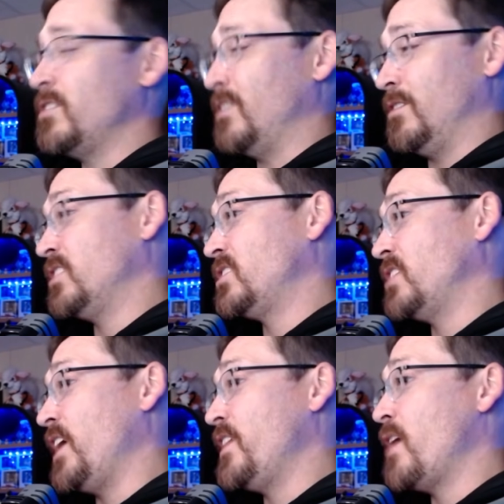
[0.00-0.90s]
And let's
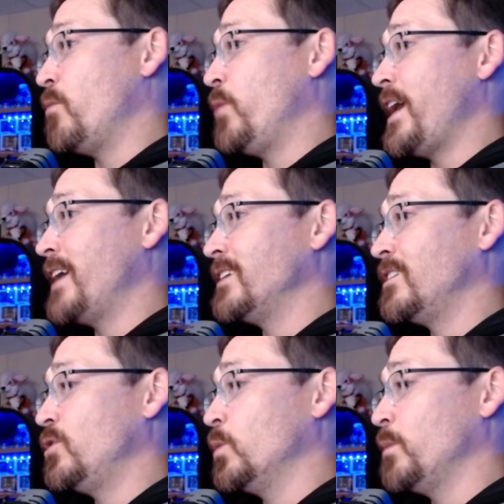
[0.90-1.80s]
say that we ask
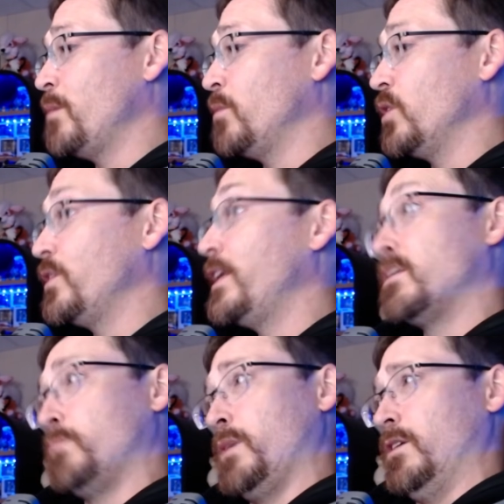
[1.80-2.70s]
it to remember the
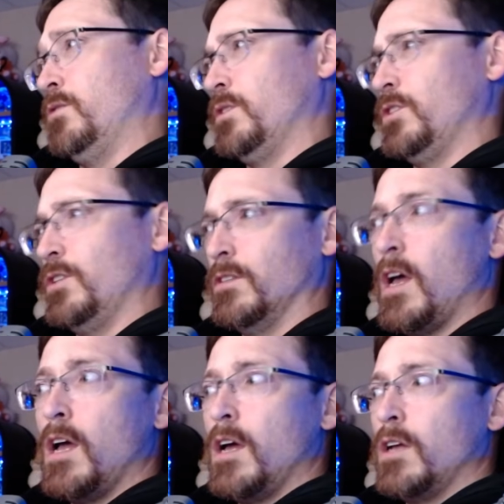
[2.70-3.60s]
next page, which is
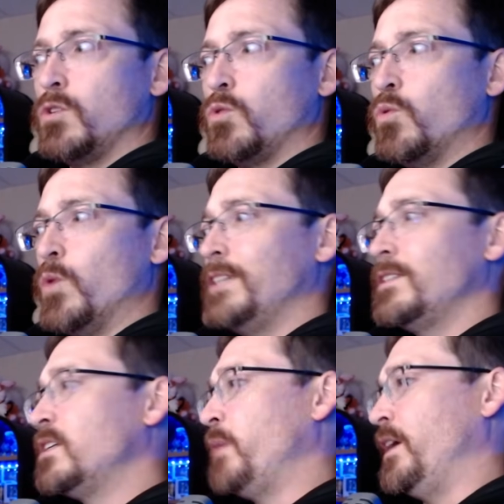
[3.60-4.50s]

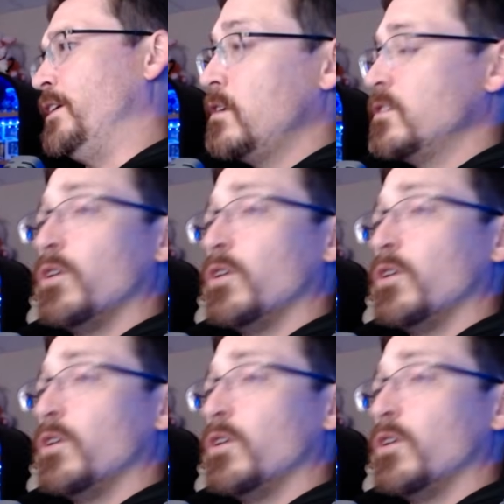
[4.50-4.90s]
26 pages.